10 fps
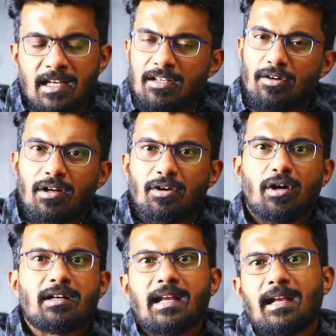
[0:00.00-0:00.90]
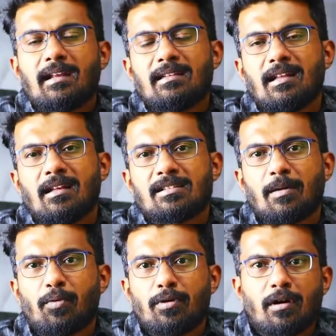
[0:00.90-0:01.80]
You are not getting the
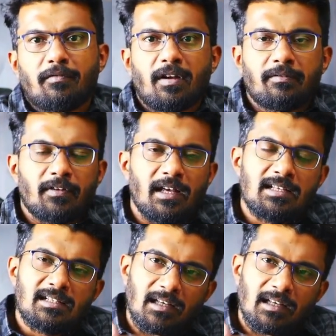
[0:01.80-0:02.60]
support of FIIs.